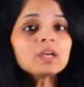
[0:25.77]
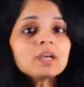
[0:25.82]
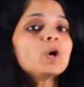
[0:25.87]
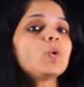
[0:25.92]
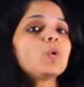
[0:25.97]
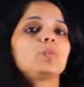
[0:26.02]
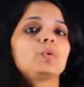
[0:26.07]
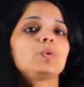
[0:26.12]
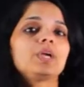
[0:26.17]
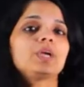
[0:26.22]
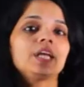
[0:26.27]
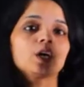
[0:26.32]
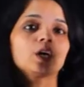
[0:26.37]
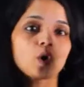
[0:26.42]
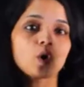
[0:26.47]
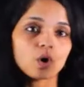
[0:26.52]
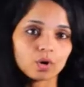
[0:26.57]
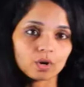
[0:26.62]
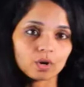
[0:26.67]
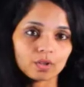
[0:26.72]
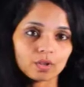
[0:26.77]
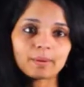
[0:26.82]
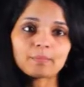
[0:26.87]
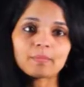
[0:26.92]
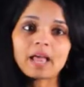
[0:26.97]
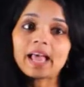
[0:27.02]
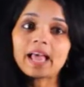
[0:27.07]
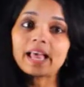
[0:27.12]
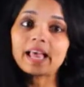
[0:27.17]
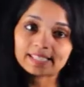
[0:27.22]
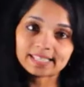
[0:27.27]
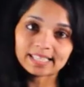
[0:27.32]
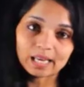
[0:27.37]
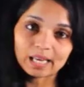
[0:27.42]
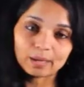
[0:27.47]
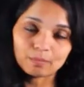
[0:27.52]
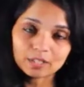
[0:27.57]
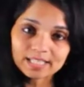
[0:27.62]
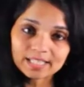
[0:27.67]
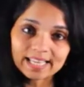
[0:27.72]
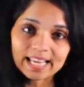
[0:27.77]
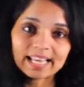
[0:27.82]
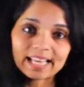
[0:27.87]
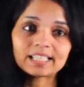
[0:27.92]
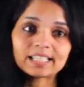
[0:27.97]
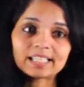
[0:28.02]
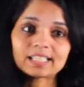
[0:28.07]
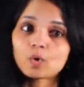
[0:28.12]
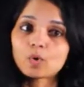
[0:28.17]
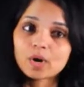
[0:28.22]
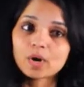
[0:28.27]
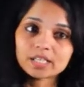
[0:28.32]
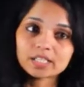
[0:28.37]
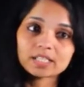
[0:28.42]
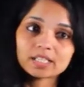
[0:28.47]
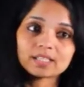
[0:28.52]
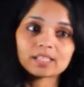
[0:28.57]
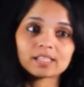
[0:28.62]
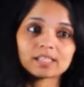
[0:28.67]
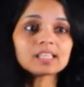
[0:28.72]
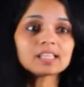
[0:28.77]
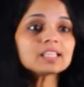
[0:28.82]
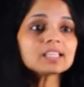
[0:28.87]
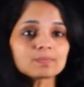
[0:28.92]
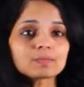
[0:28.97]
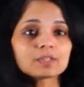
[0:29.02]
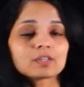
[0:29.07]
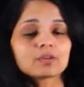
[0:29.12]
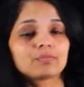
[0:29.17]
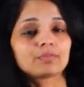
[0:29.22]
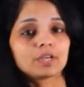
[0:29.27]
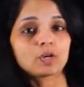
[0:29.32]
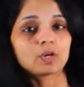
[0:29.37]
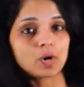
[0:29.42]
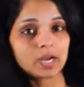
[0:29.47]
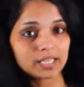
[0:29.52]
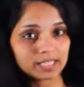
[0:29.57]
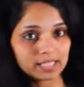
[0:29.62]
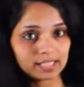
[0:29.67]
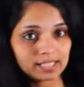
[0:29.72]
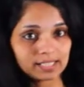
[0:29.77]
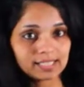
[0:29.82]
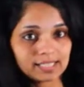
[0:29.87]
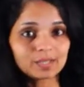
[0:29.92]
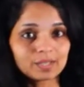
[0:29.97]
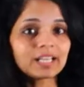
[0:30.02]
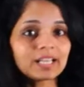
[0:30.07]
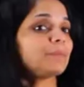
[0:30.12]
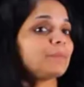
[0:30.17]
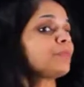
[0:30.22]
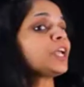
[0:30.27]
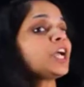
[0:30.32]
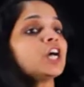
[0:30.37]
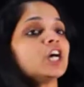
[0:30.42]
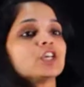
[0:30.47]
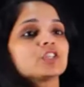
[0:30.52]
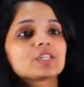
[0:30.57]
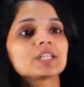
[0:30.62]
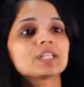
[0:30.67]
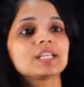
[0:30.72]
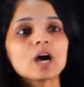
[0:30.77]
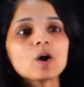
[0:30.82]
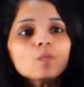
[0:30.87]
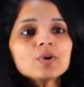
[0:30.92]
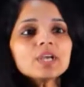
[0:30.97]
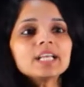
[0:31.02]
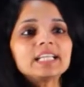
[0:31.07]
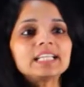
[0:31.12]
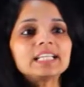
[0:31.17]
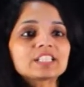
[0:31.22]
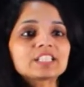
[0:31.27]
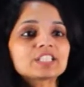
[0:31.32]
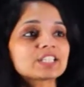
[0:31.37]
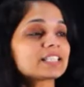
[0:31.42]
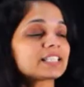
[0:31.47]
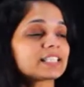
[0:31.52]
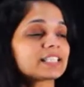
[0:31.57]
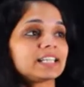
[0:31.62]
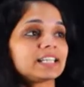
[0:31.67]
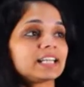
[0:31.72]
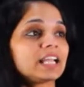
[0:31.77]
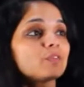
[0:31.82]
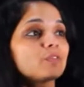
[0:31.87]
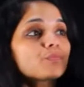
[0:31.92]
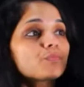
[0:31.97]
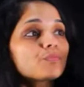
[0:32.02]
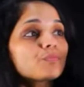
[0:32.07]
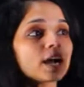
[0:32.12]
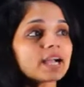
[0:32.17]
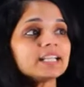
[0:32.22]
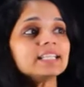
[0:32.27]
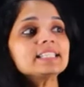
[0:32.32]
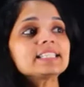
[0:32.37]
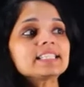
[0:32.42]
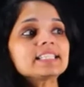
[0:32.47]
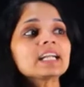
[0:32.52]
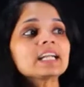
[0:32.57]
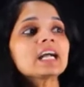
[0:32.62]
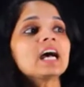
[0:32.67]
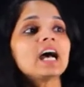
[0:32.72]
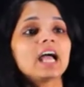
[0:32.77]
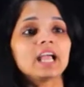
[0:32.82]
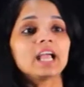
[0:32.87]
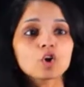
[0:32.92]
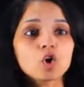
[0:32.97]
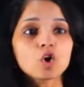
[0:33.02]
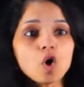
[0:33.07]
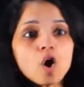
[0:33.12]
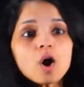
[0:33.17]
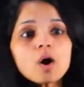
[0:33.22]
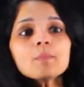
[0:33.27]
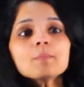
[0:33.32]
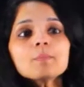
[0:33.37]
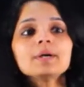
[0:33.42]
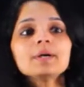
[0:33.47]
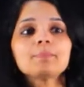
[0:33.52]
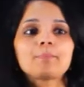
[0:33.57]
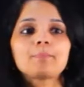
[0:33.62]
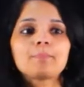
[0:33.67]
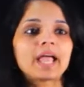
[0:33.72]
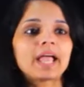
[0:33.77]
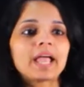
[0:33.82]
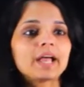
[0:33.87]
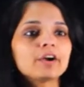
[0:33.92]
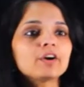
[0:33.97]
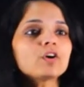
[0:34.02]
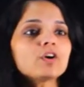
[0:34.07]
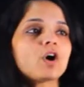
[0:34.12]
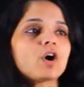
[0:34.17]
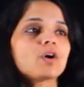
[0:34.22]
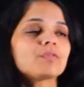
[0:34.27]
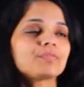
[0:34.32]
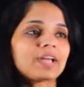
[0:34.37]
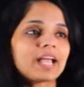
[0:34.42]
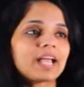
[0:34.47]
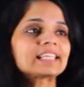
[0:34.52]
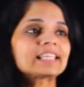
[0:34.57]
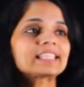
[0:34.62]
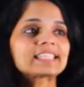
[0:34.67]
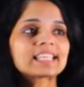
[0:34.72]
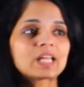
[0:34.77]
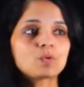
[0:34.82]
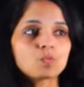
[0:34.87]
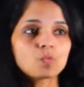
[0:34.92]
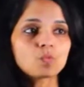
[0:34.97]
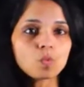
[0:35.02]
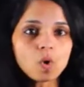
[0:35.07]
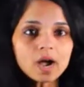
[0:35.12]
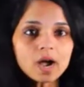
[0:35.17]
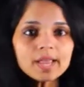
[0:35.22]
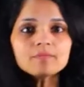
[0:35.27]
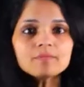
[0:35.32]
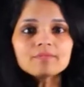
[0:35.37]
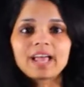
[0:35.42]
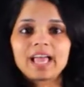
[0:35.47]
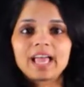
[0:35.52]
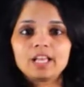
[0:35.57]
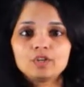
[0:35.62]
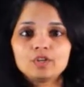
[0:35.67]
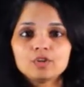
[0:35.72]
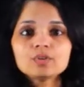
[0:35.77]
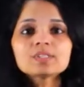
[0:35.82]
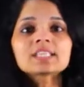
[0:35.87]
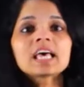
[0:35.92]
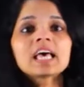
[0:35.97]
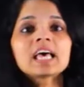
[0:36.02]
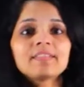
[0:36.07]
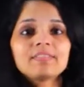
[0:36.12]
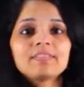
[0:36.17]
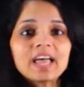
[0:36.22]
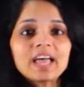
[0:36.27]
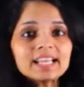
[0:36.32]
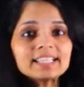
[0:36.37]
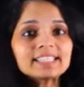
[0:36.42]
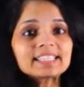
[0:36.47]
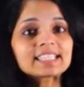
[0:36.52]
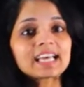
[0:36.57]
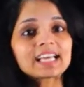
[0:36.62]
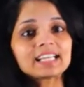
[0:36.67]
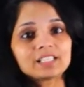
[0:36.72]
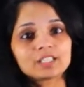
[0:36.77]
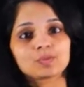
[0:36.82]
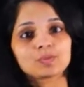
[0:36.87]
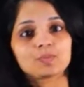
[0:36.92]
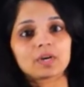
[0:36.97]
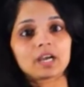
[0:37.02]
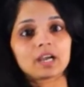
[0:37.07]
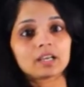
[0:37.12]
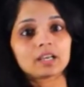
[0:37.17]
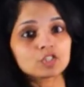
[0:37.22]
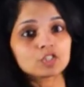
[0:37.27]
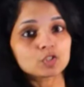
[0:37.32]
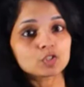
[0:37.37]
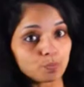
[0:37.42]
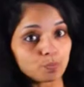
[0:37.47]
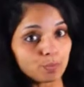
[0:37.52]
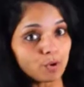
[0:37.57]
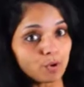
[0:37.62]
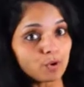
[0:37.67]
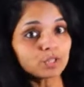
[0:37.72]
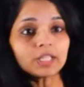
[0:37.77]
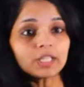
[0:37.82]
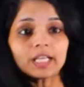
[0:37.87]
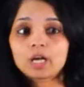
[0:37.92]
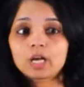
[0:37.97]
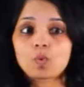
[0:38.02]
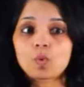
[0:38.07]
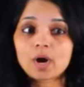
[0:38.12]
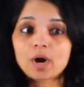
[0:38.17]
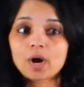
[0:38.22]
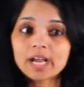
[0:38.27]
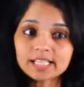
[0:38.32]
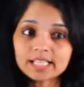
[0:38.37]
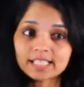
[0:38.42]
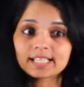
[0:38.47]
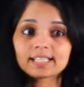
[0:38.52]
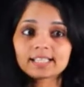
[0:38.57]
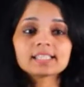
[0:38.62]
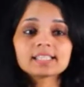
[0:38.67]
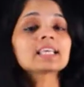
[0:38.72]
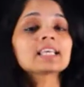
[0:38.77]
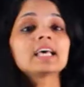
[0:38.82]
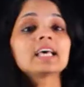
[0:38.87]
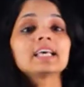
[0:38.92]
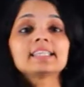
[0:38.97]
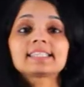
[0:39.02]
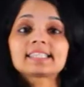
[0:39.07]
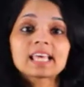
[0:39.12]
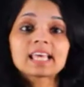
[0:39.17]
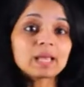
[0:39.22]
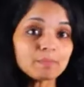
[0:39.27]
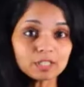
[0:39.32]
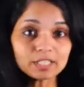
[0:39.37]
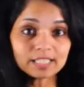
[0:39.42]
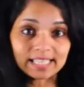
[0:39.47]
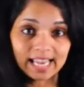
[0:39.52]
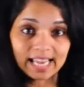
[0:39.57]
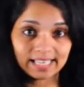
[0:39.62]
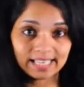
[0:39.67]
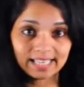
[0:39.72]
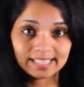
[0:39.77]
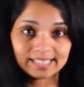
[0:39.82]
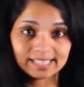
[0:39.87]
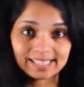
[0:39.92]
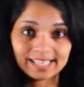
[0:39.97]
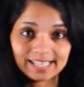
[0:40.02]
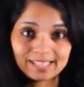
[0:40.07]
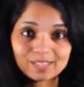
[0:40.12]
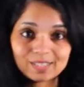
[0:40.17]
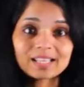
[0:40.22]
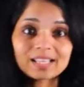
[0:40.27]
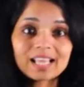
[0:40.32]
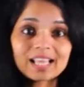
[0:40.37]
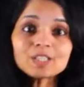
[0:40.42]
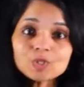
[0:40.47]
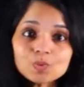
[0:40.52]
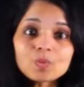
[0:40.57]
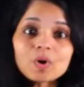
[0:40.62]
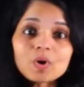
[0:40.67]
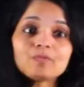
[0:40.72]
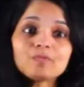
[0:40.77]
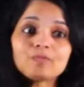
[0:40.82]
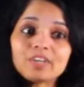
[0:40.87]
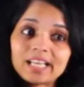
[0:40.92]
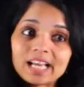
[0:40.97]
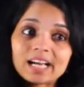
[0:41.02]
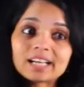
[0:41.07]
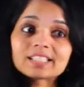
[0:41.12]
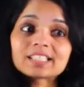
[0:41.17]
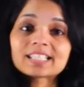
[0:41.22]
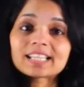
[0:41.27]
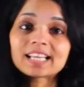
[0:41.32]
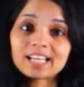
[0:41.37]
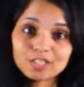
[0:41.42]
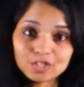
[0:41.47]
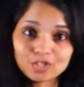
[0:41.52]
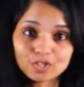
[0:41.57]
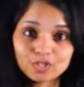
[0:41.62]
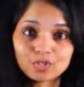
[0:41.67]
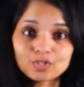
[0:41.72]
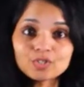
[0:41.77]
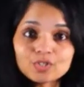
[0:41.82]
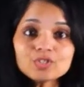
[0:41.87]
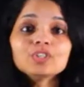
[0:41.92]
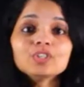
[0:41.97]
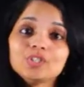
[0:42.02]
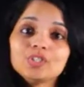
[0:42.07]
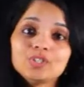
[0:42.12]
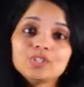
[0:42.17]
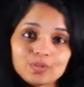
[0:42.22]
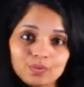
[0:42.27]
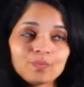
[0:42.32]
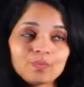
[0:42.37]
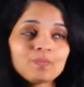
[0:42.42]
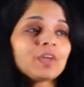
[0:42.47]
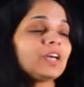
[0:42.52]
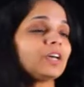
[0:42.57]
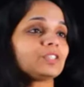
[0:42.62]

we call them as simultaneous equations or systems of equations. Okay, so now we are interested in finding a common pair of x and y values that satisfies both equations simultaneously. So that's what we are trying to do.